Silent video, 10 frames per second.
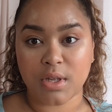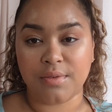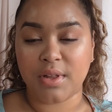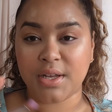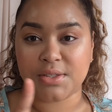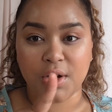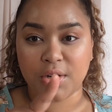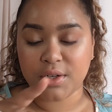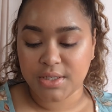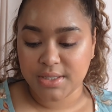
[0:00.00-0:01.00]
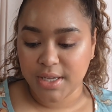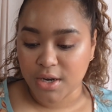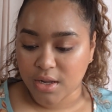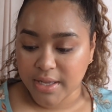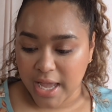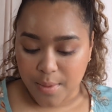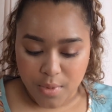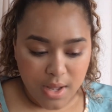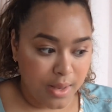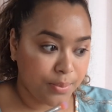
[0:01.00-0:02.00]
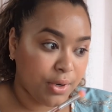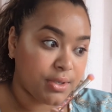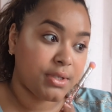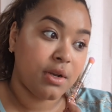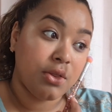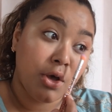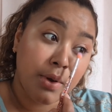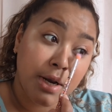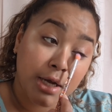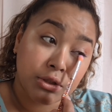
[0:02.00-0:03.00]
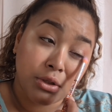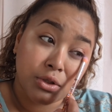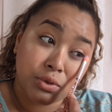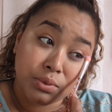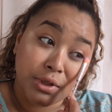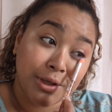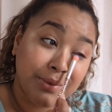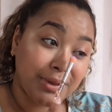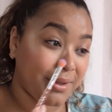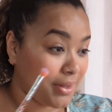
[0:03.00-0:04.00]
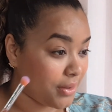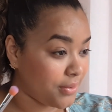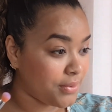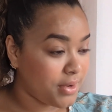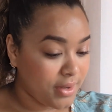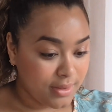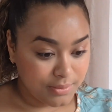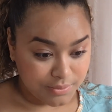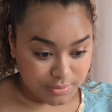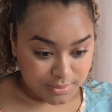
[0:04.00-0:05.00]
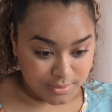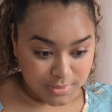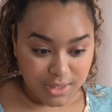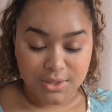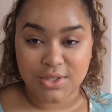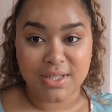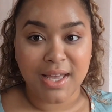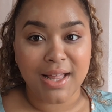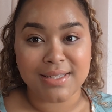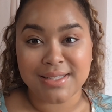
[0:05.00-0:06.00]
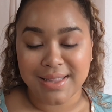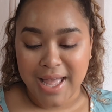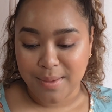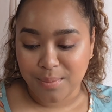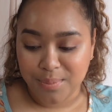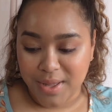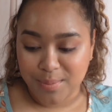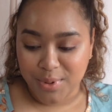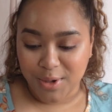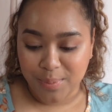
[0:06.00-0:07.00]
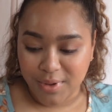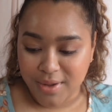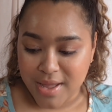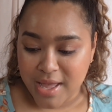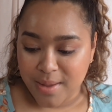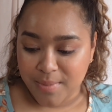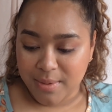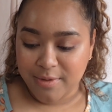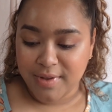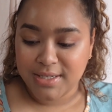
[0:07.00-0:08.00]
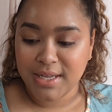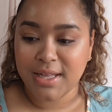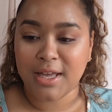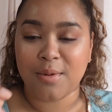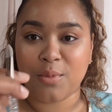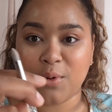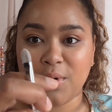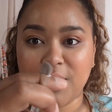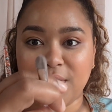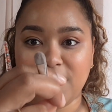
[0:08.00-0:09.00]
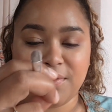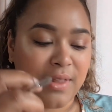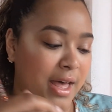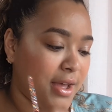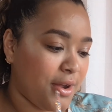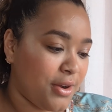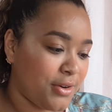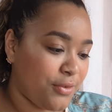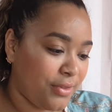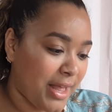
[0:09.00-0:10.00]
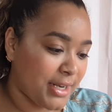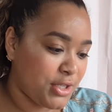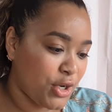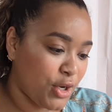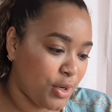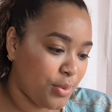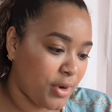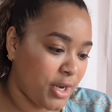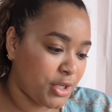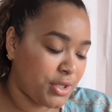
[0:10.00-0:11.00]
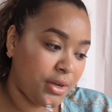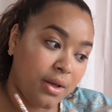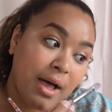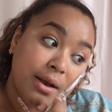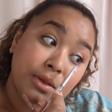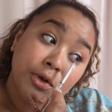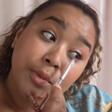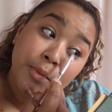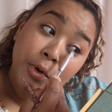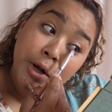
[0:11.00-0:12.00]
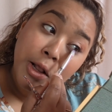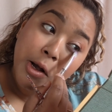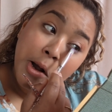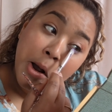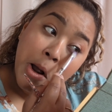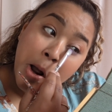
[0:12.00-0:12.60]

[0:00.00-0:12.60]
I feel like it's harder to see it on camera. In person, though, it actually looks really, really cute. It's just like a slight bit purple. Maybe if I take like a flatter brush, it'll add a little bit more color.